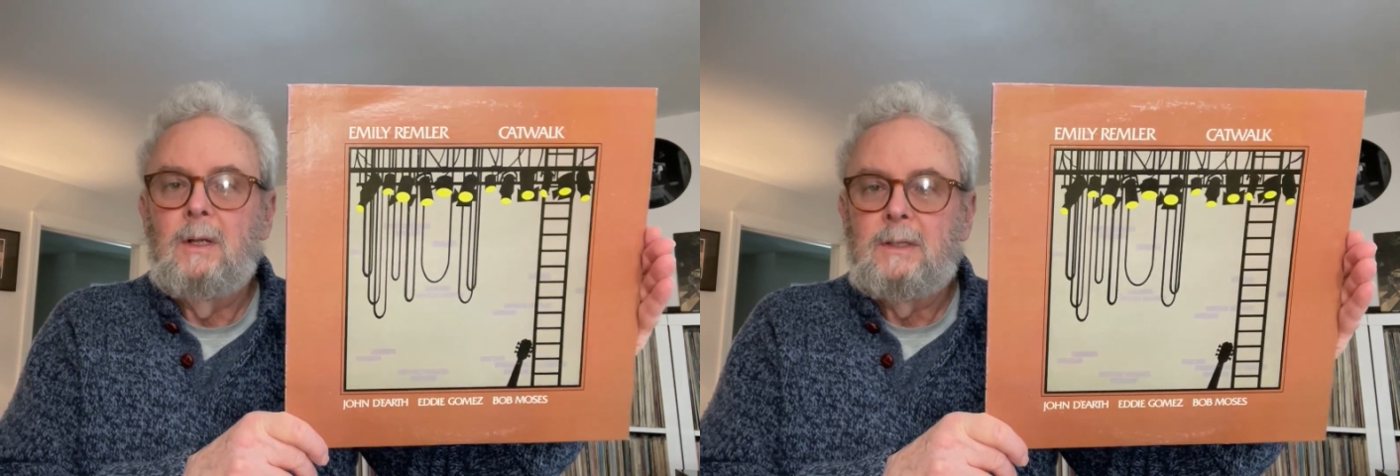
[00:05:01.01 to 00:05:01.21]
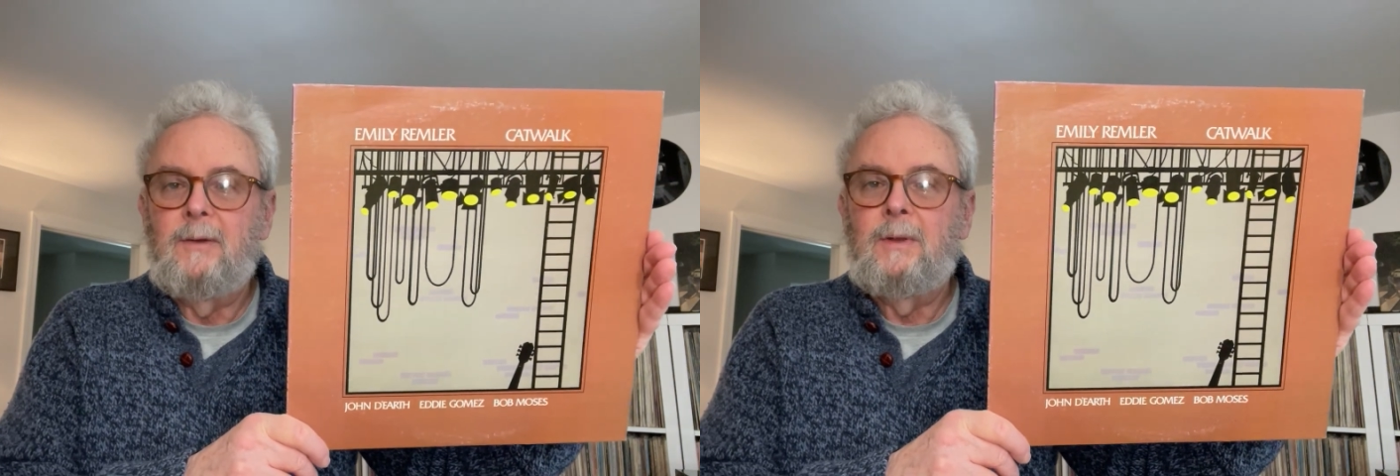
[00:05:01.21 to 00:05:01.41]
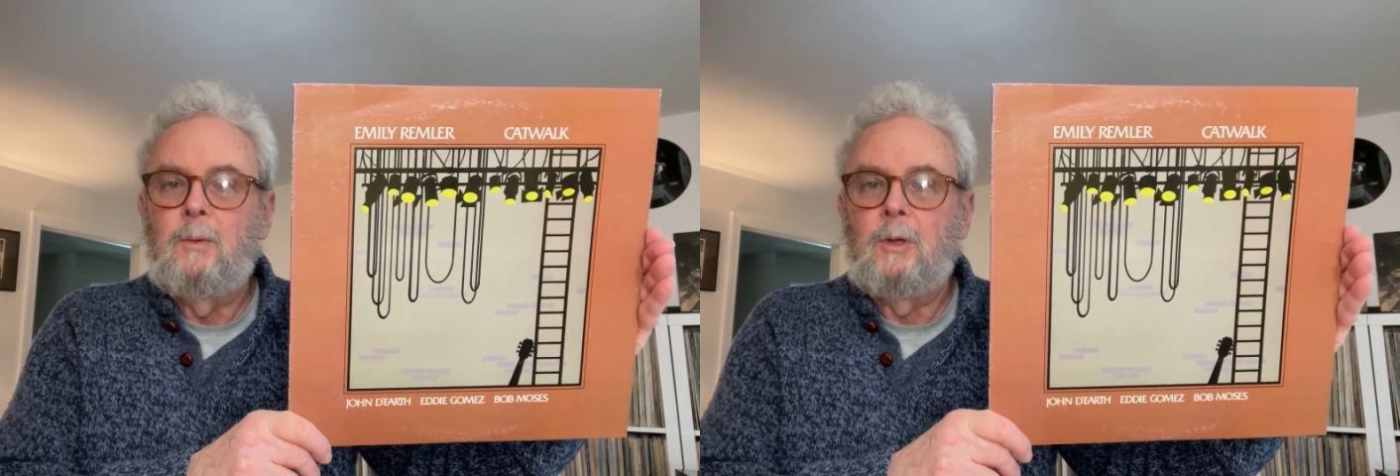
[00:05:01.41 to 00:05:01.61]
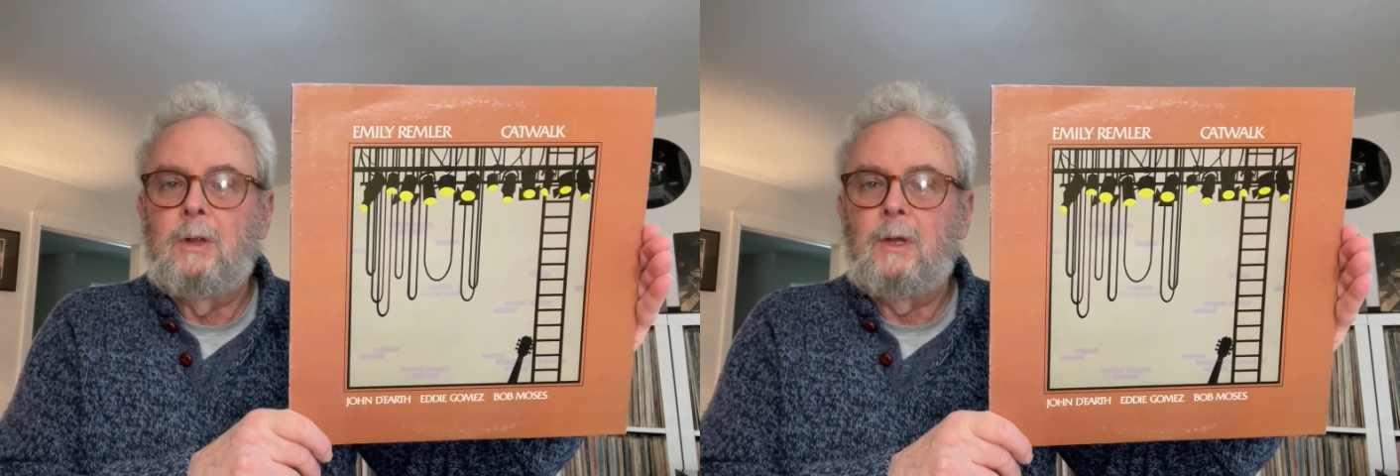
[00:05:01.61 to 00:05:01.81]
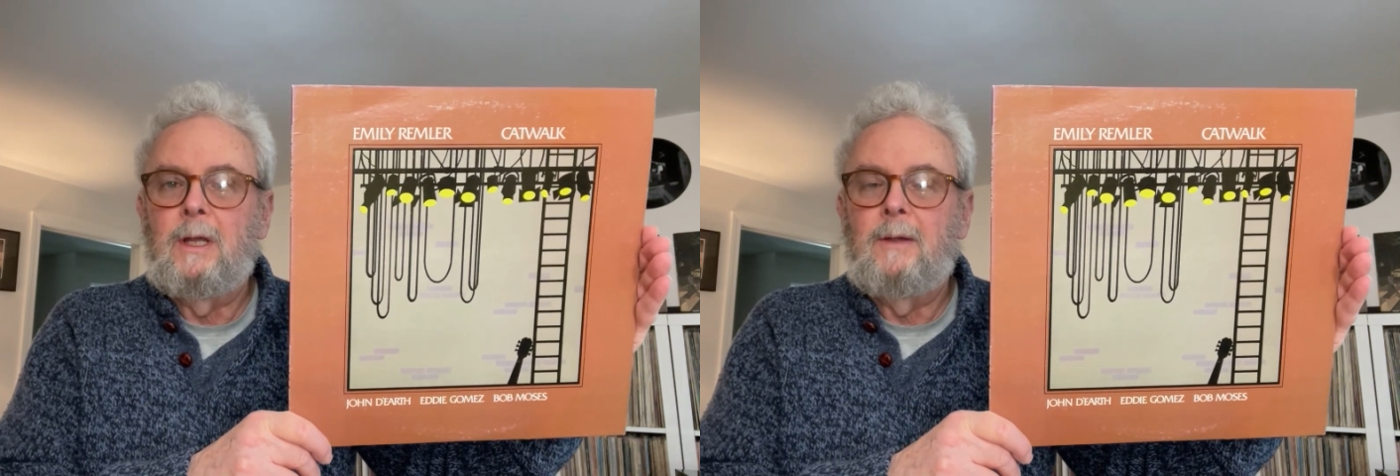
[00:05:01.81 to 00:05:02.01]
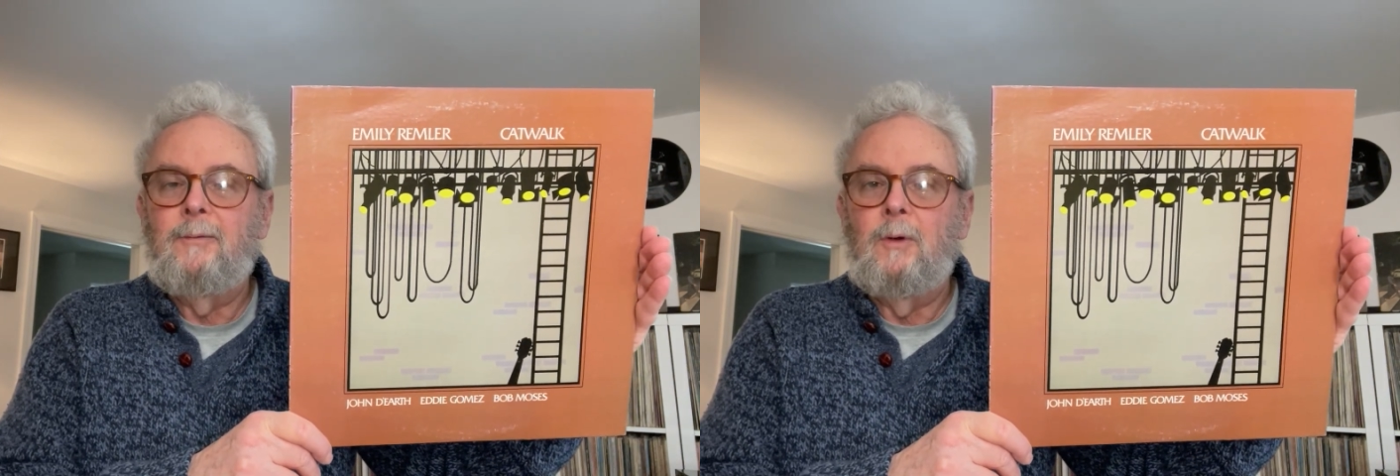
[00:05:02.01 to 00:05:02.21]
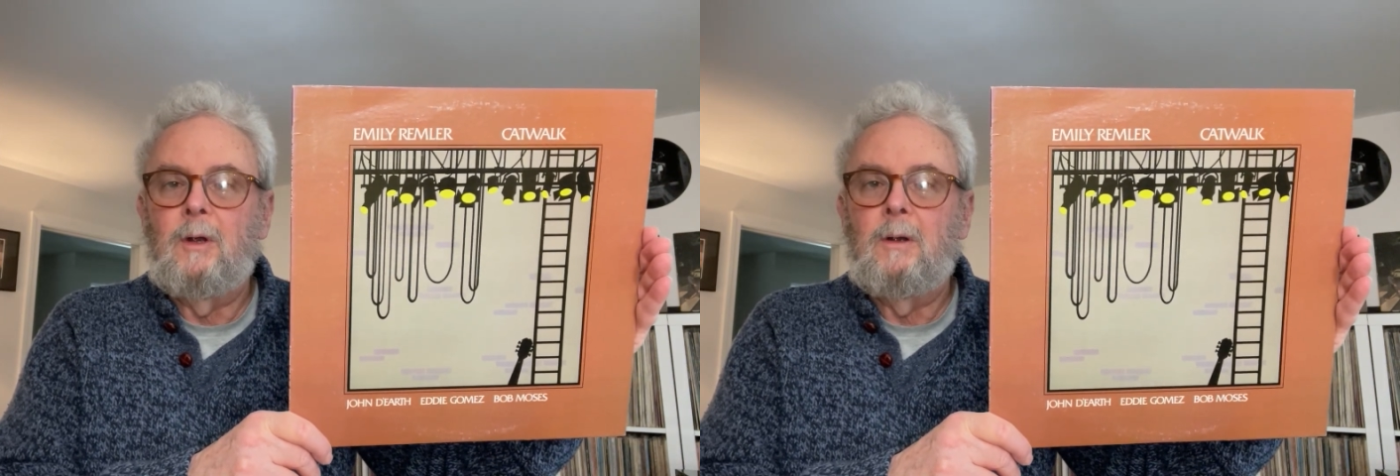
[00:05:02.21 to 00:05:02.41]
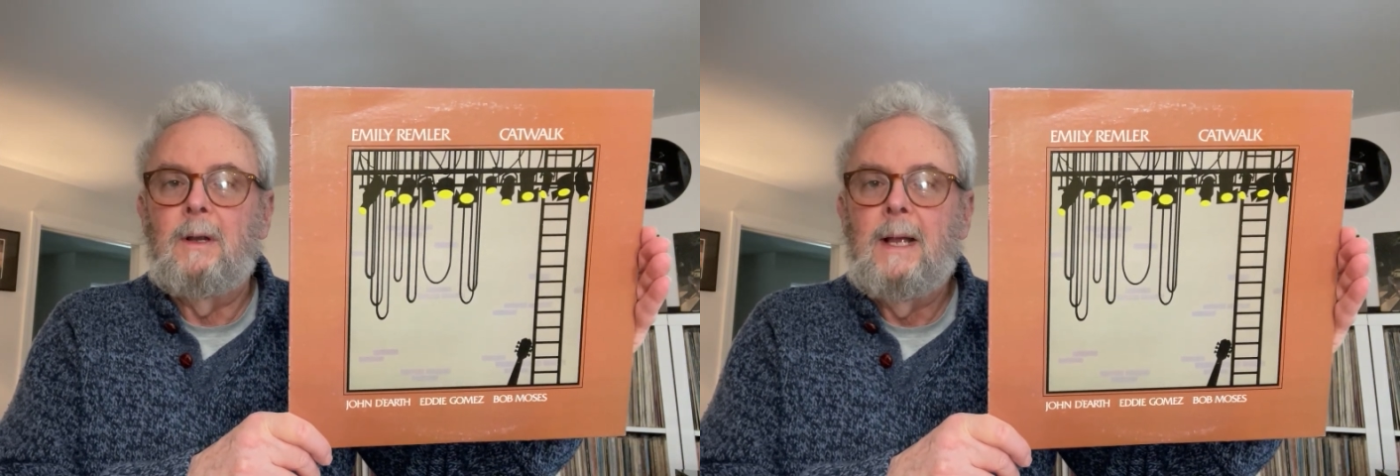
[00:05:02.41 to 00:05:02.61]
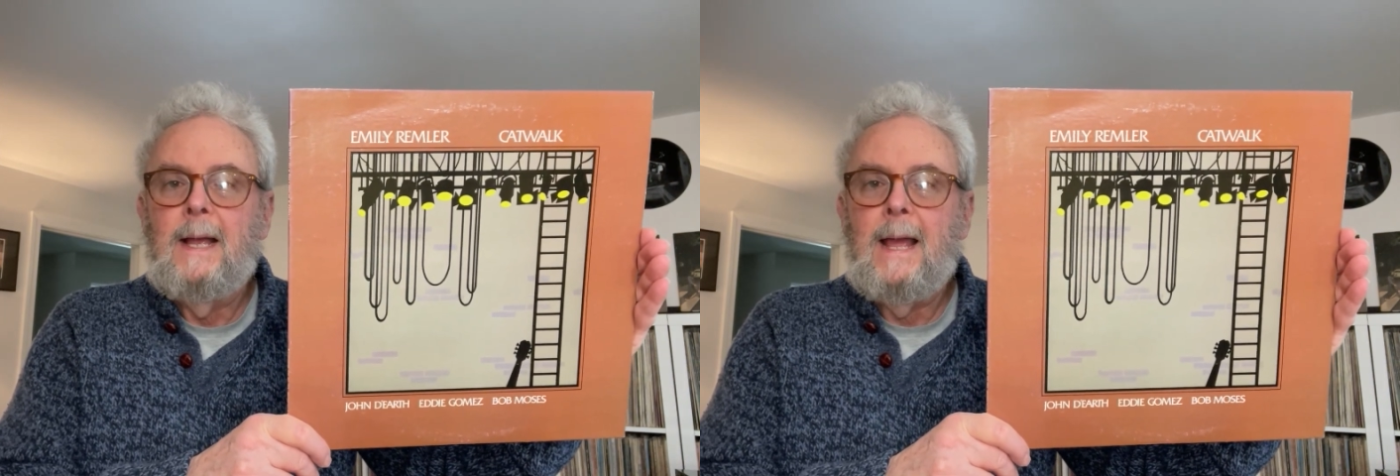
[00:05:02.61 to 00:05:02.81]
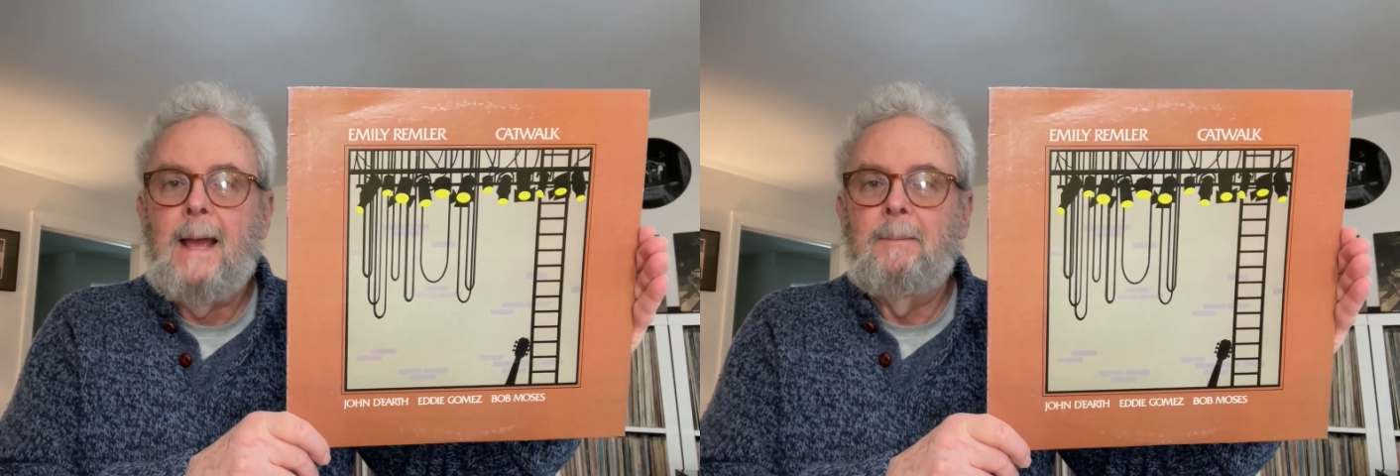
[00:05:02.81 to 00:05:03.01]
definitely worth looking for her.
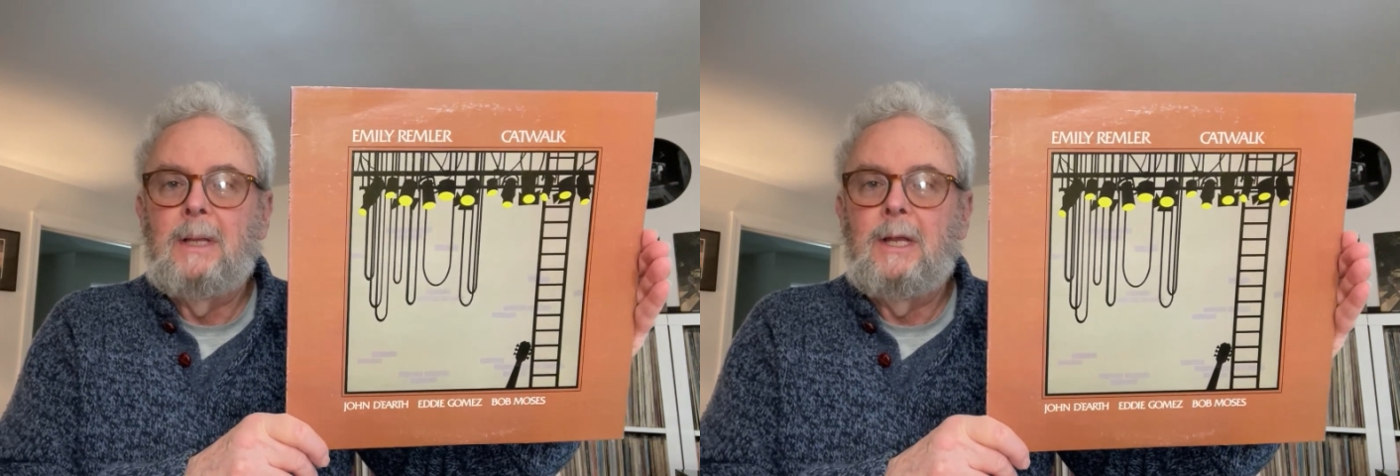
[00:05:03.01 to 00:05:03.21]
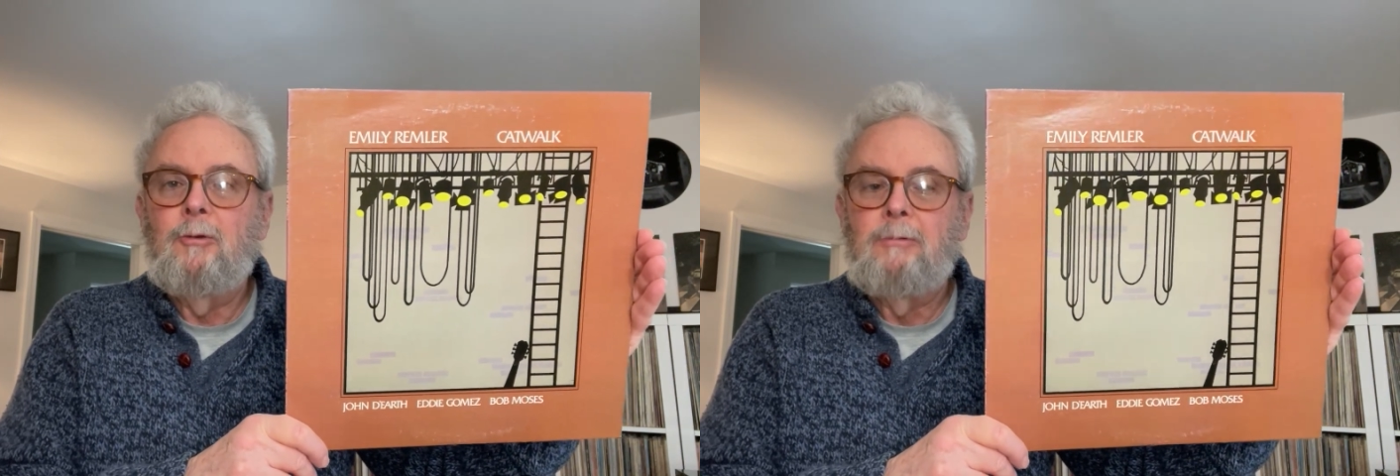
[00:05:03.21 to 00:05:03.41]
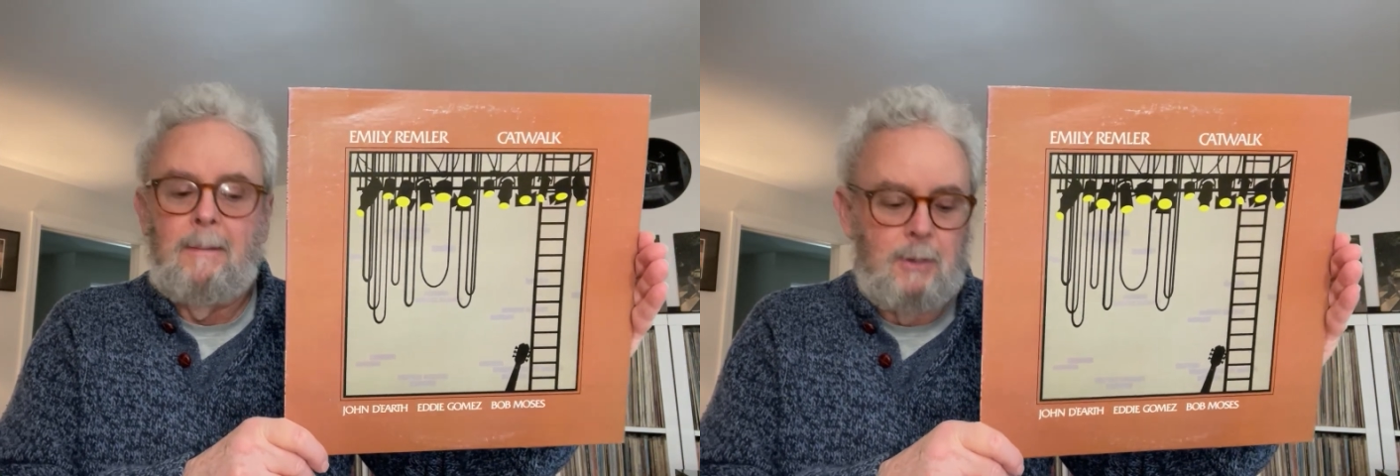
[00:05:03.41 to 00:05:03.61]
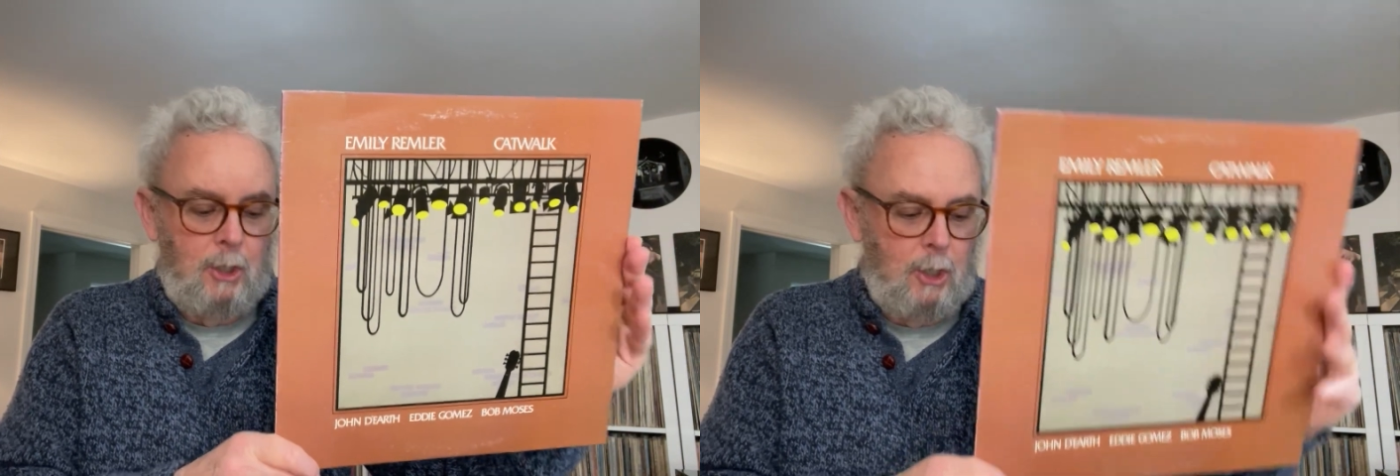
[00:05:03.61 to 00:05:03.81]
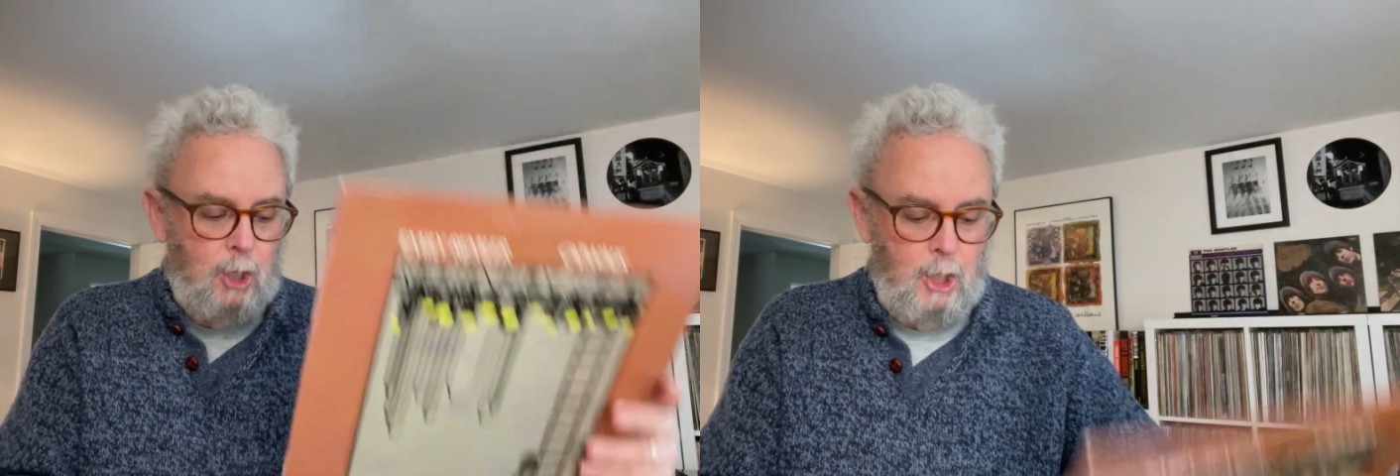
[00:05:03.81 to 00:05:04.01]
Emily Remler.